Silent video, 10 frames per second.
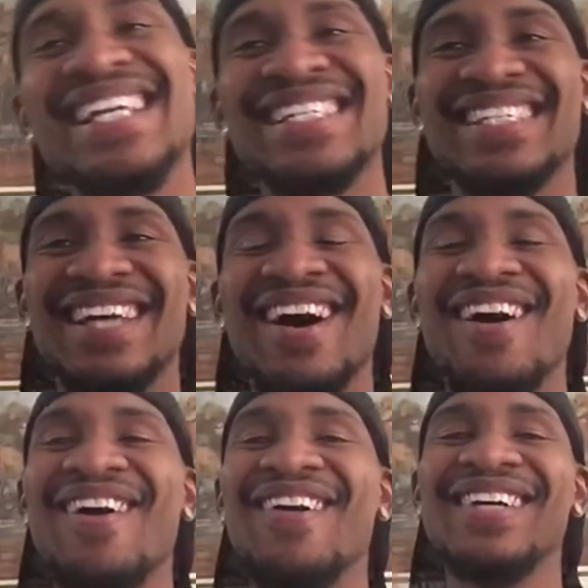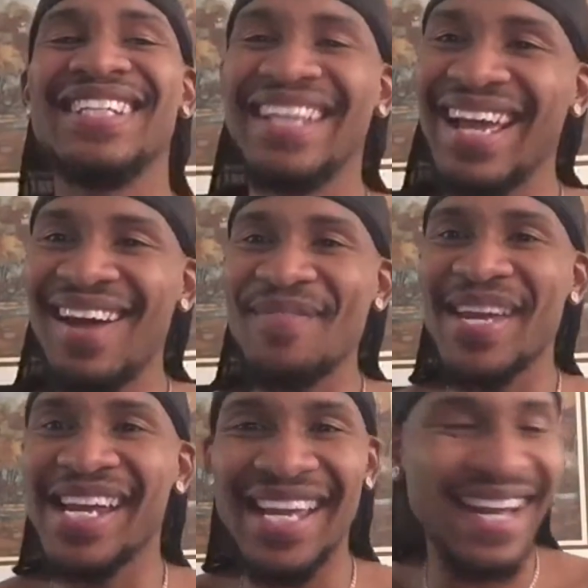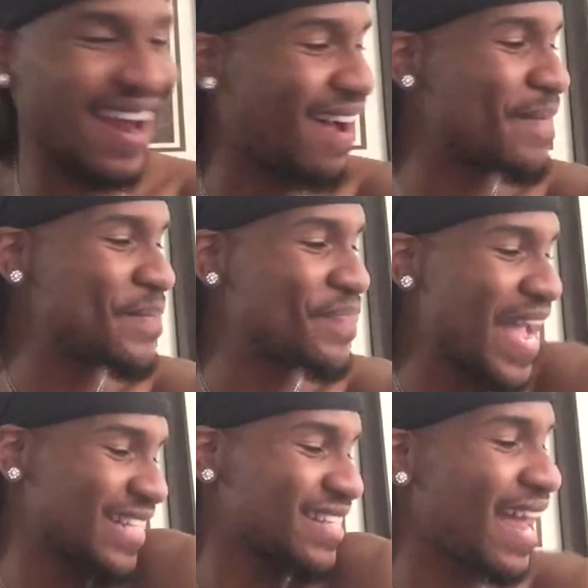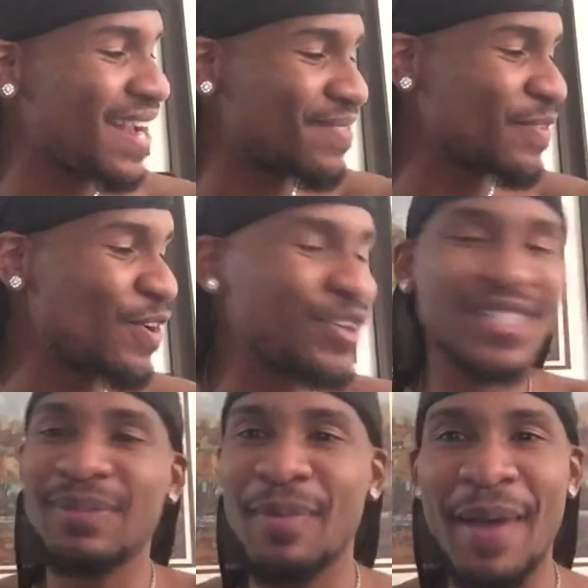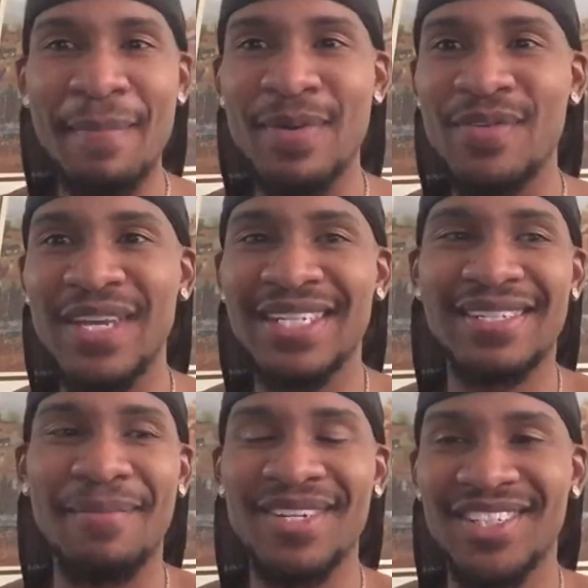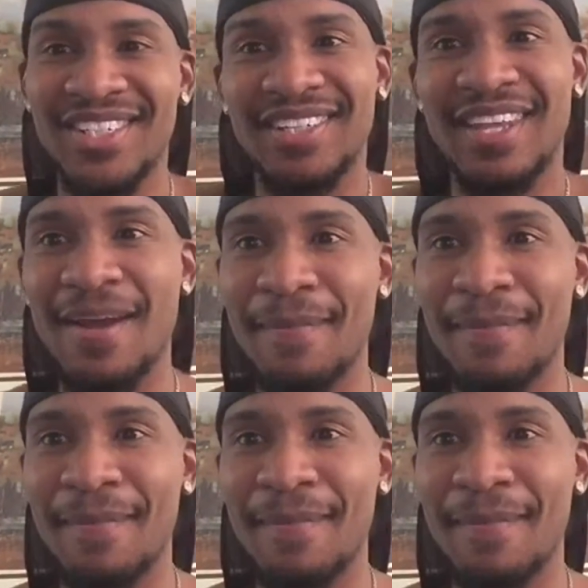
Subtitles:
So yeah, man, that's like, you know, some of my movies, some of the shit that